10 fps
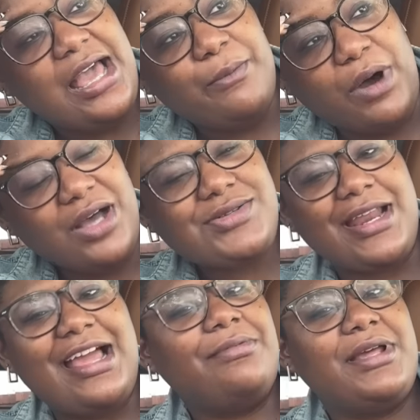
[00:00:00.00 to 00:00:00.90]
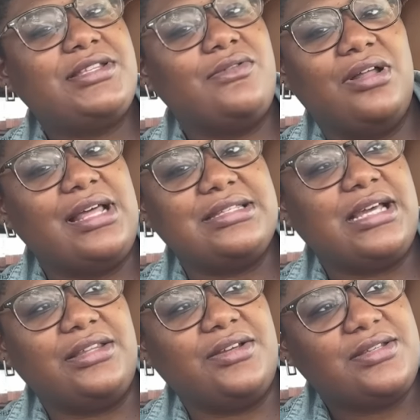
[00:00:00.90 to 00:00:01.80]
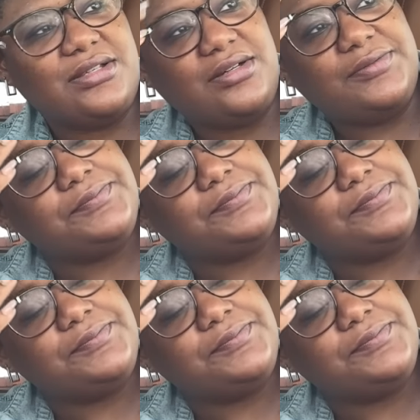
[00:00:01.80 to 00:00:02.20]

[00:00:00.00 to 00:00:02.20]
But also, I didn't have plans to go out last night, though. So,